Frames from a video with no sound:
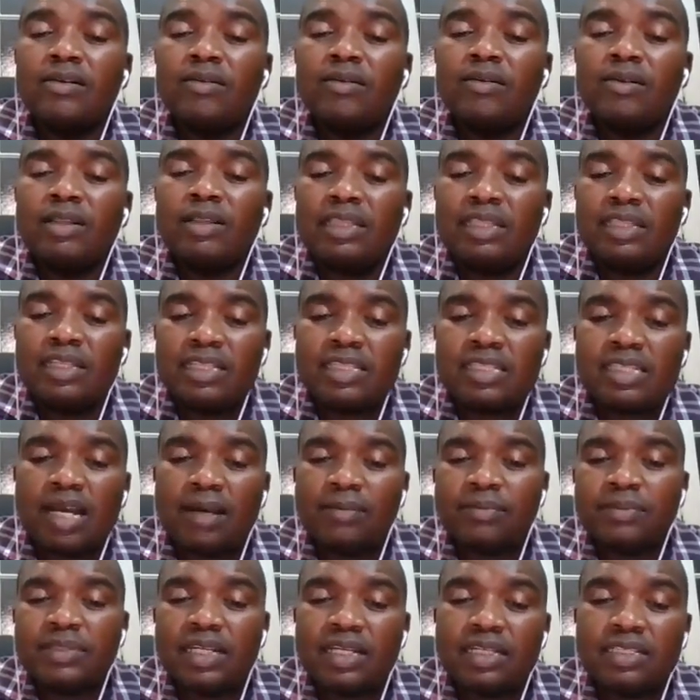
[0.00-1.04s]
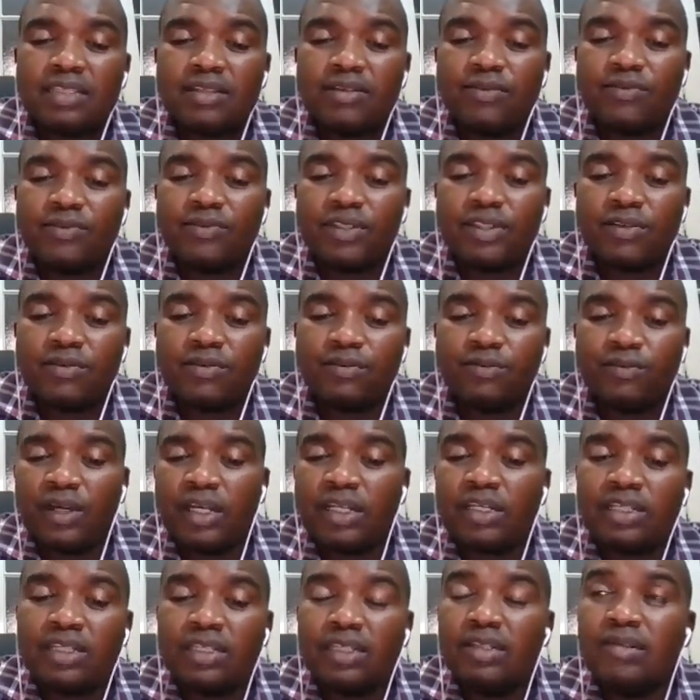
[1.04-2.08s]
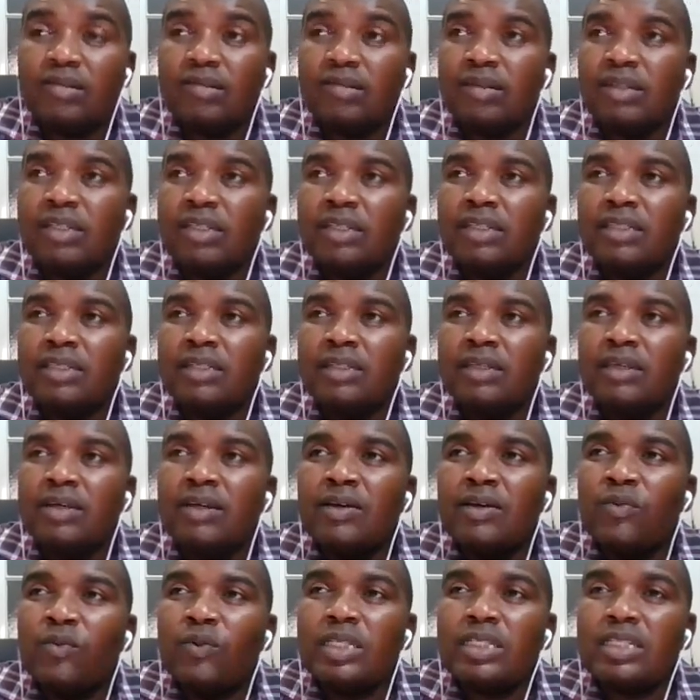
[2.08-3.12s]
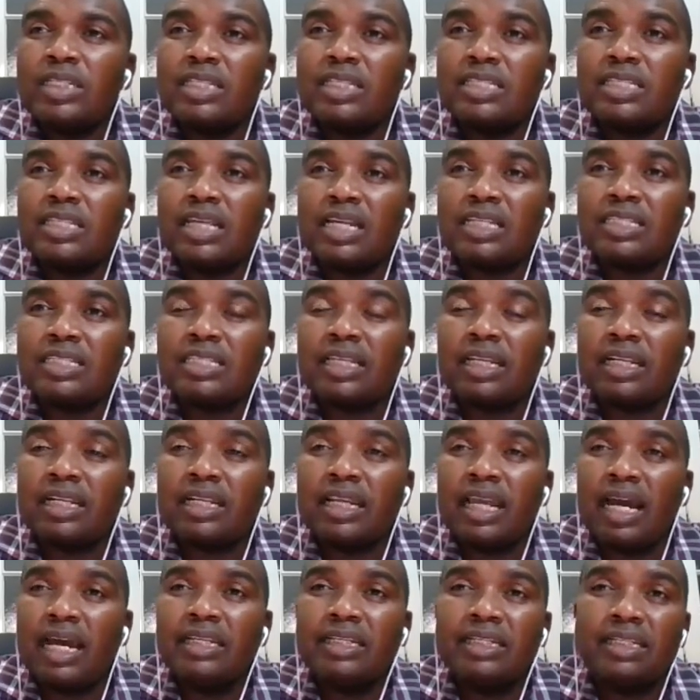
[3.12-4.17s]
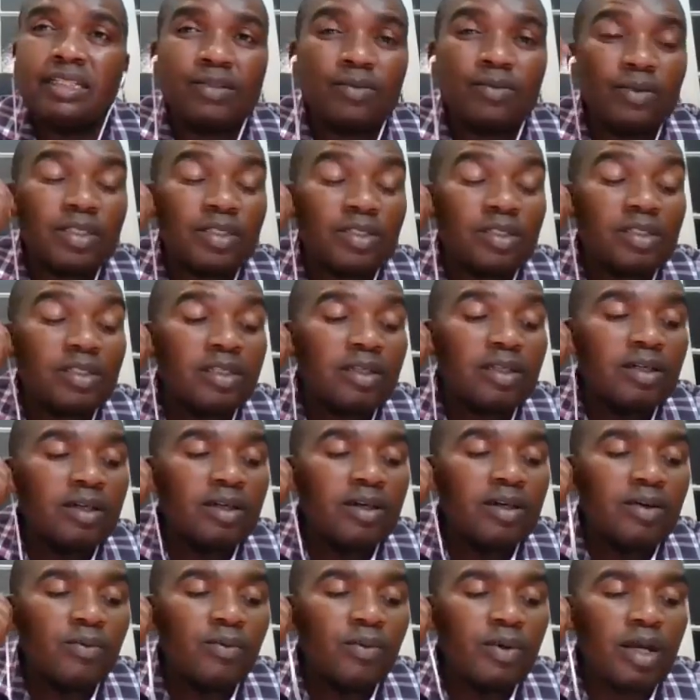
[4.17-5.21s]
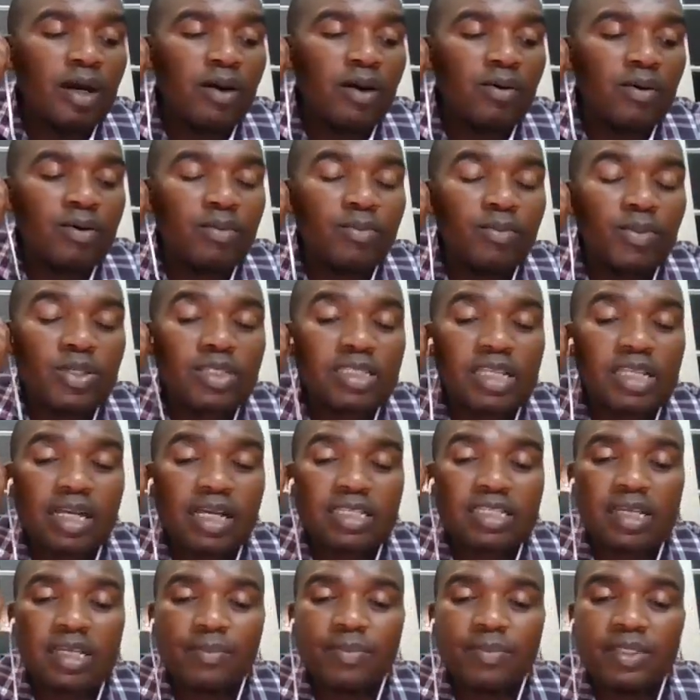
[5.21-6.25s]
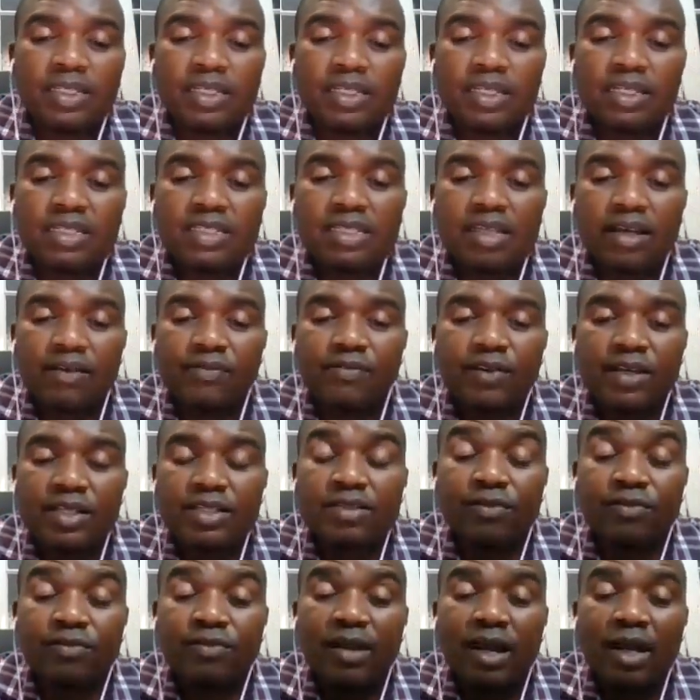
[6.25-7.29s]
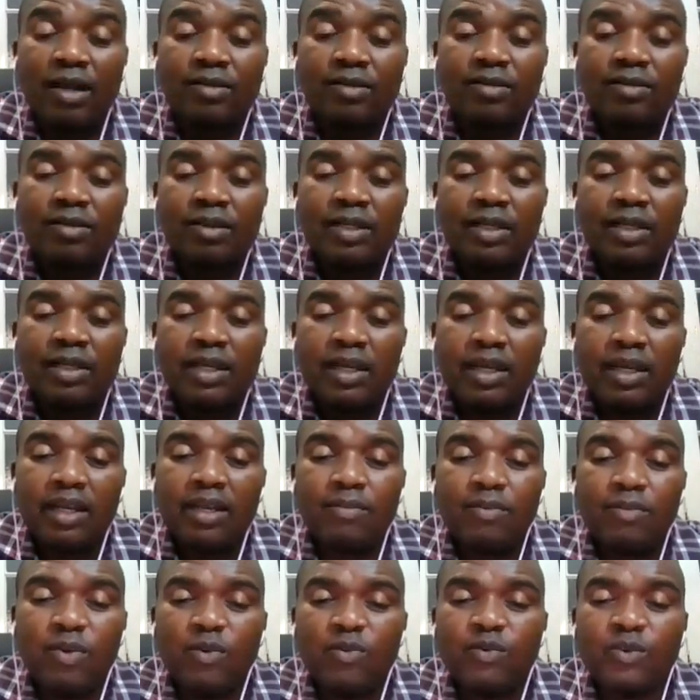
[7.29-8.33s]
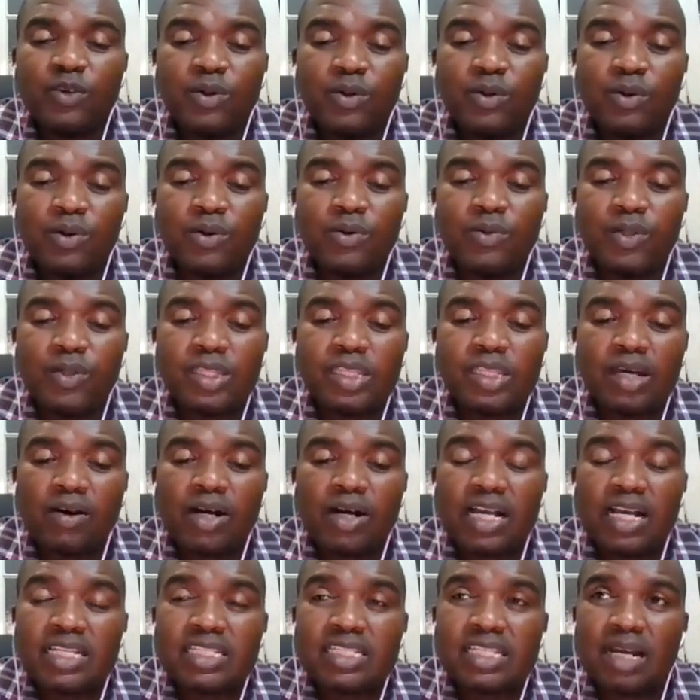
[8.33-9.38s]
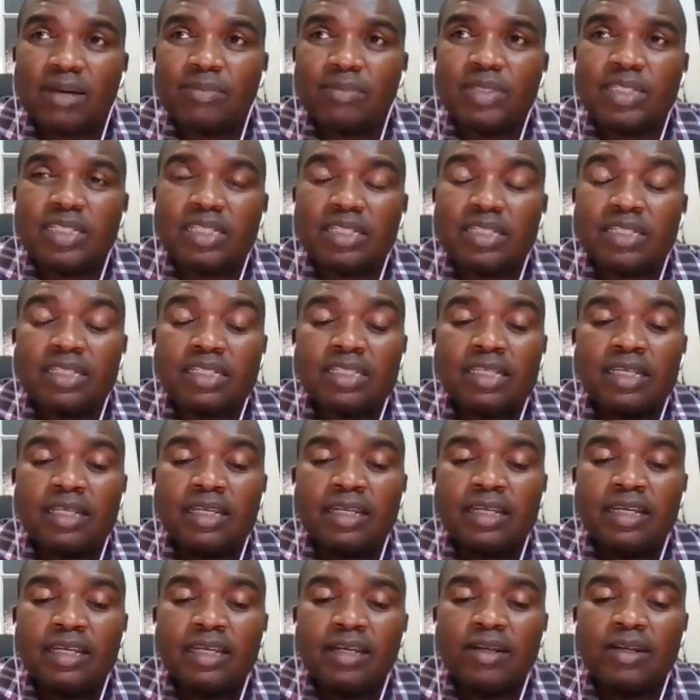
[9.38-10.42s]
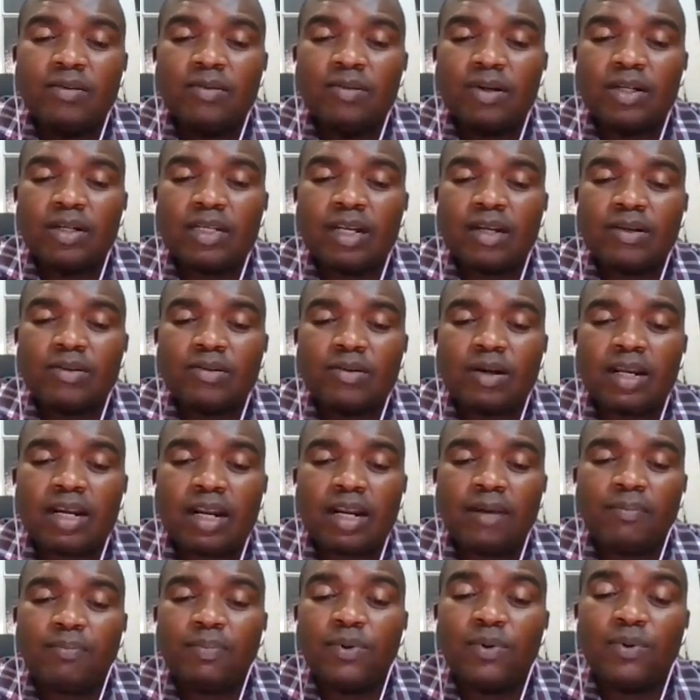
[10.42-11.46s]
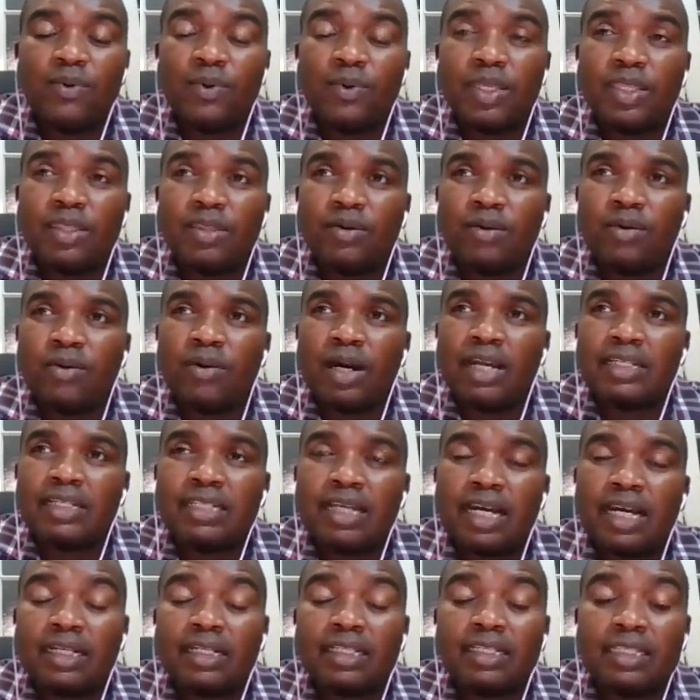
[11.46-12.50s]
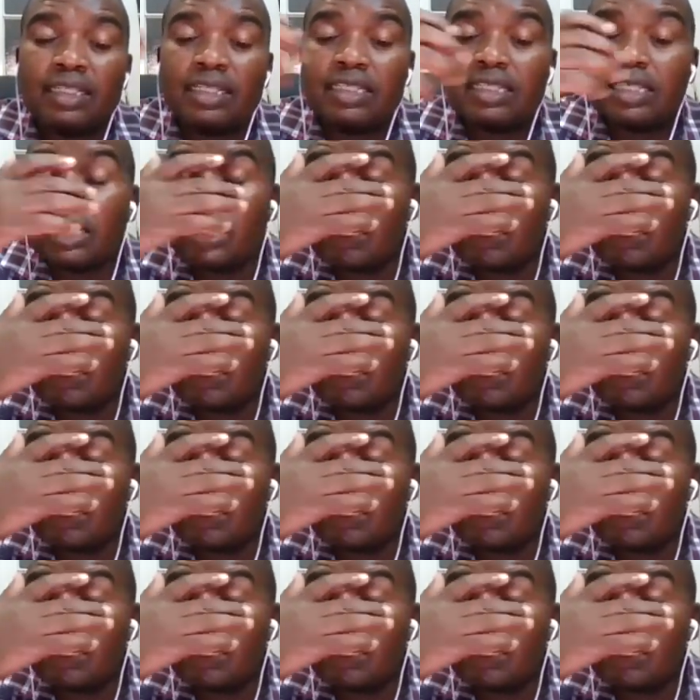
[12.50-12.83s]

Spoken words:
all this subjectivity fed into it, which is just a reality which we are almost accepting a surface value and moving on with our assumptions in order to grapple with or attack this